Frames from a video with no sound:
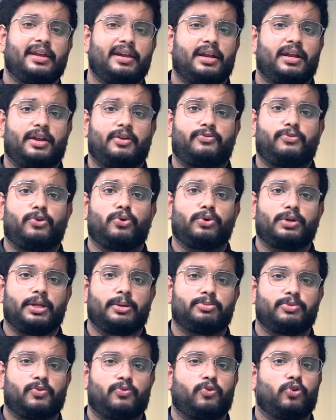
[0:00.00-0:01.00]
are a few
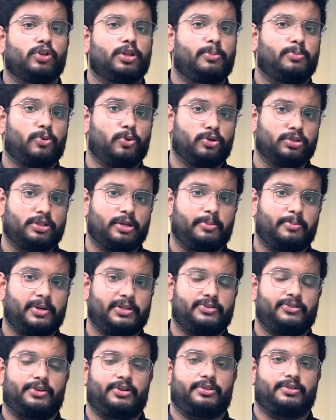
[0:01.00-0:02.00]
tips for the poster
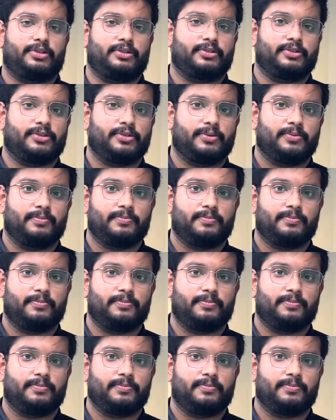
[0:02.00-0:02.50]
presentations.